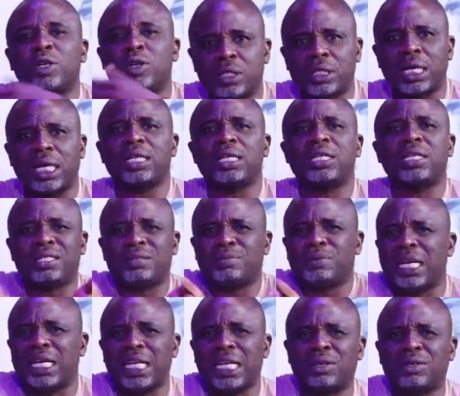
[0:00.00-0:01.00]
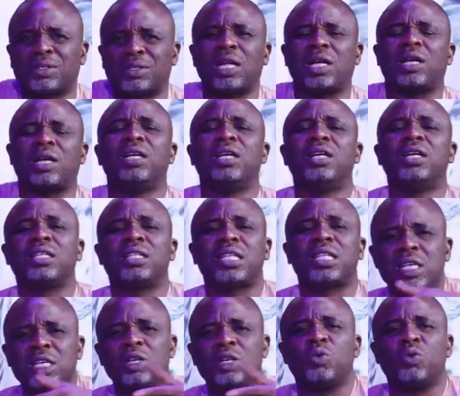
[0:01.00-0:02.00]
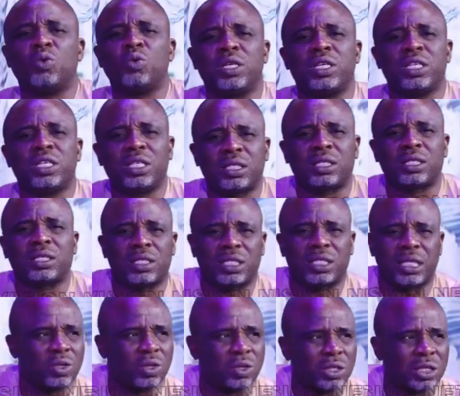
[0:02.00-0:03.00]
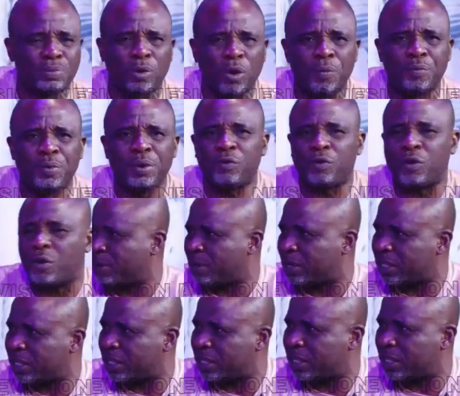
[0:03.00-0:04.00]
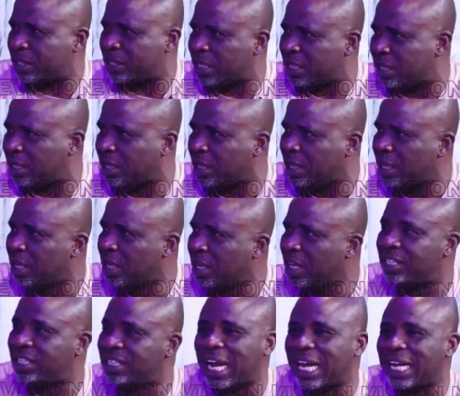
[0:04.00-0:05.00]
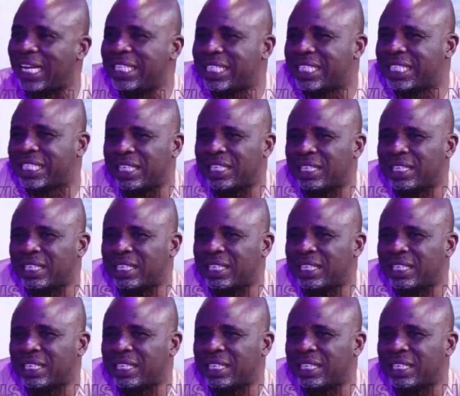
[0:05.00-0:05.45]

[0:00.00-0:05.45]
knows that it has been announced now that he is trying to tip Obi for vice presidency. You see, and this...